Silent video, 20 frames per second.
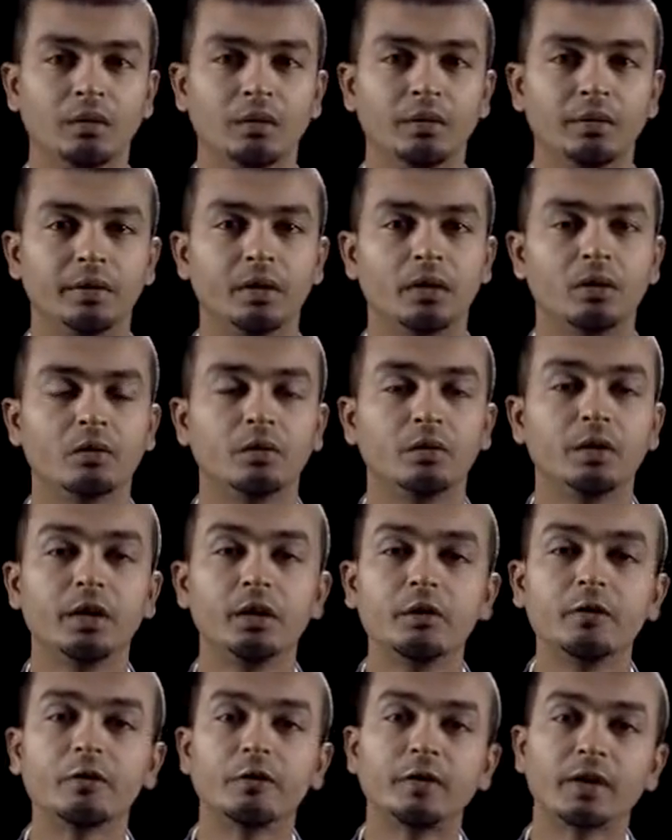Now
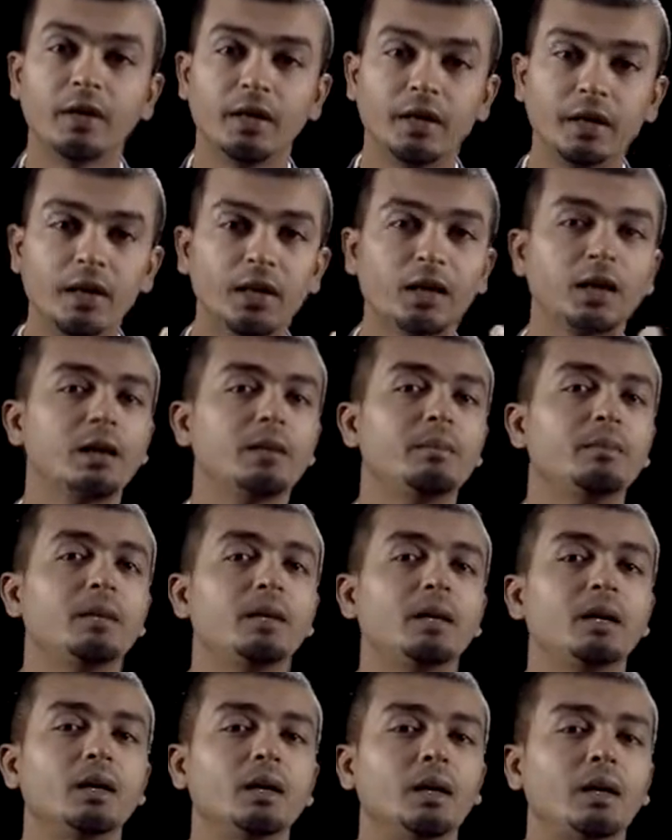if A and
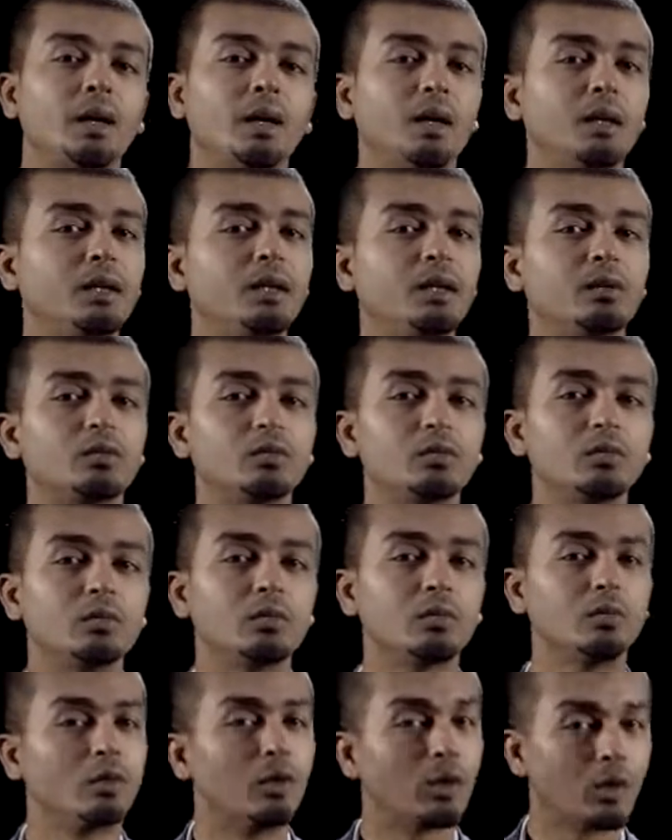B are any two
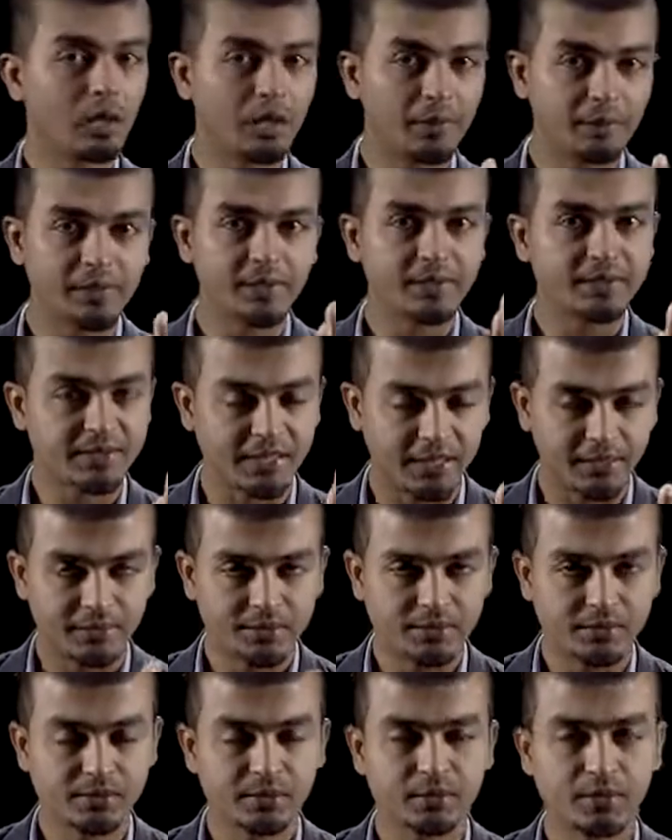non-empty
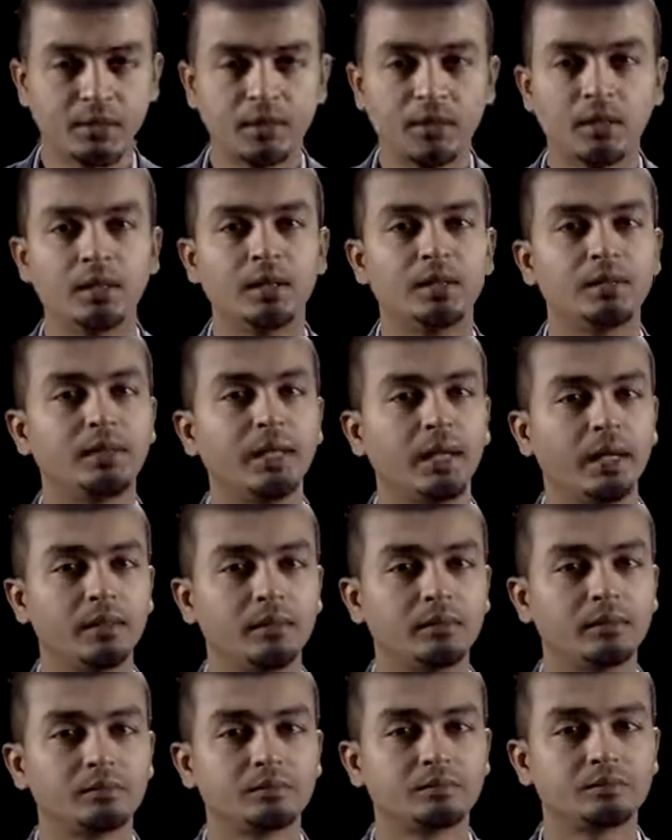sets,
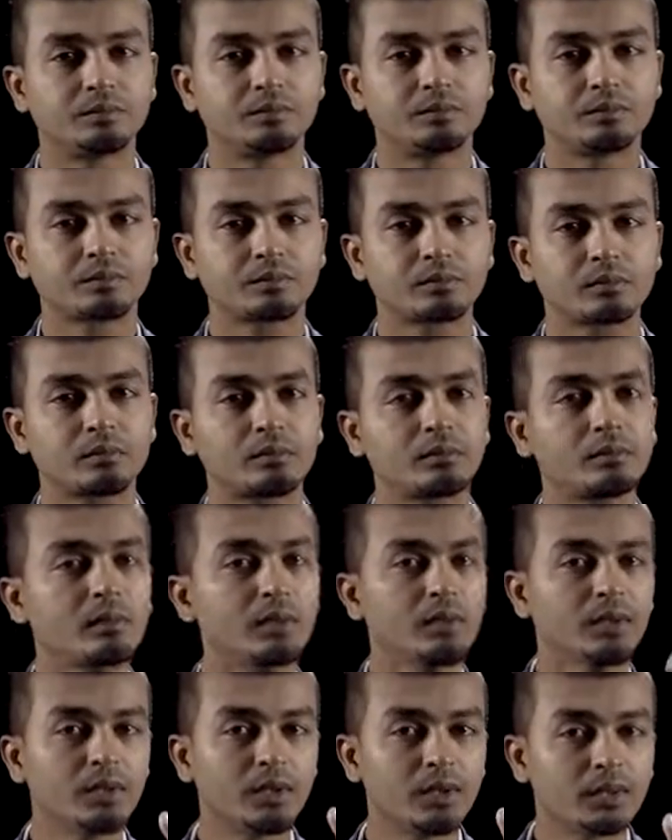then
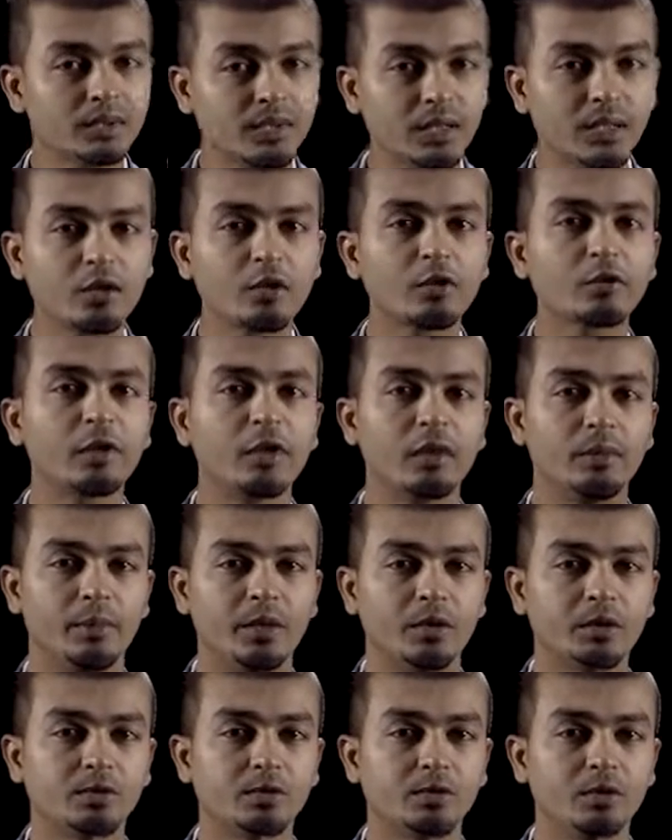the set of
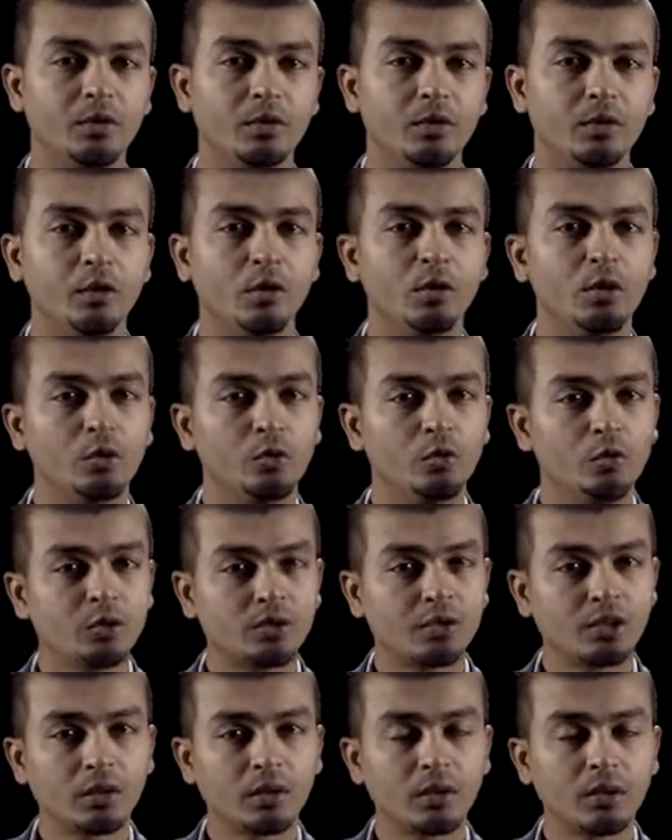elements
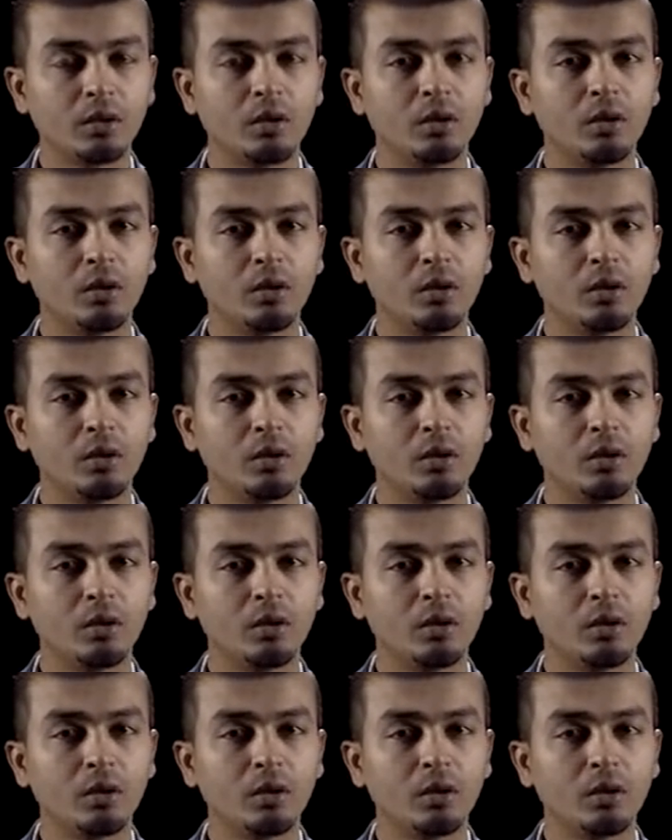which are